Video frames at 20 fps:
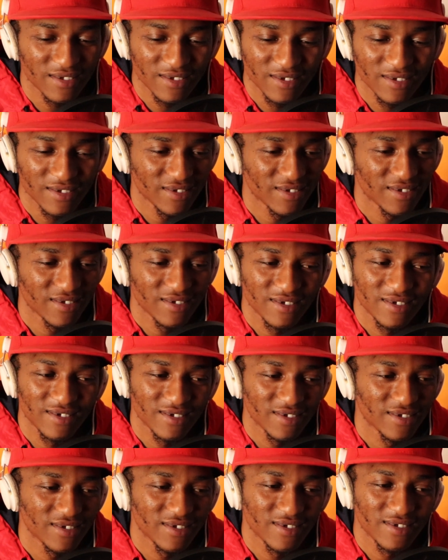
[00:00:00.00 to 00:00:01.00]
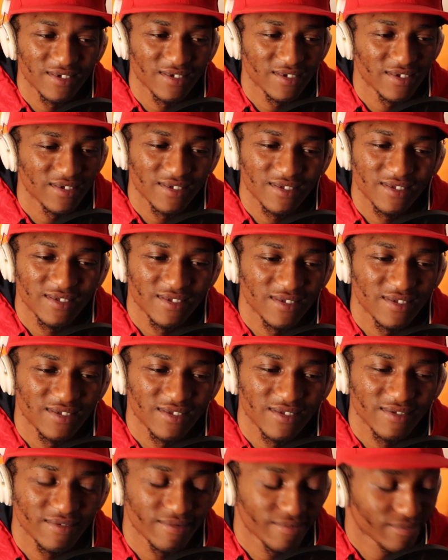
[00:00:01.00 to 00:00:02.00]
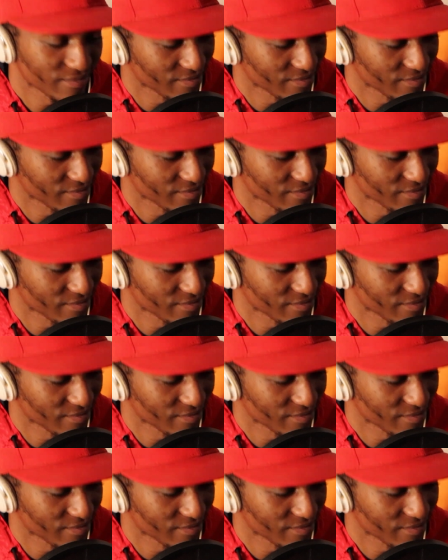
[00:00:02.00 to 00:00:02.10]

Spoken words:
(no one is talking)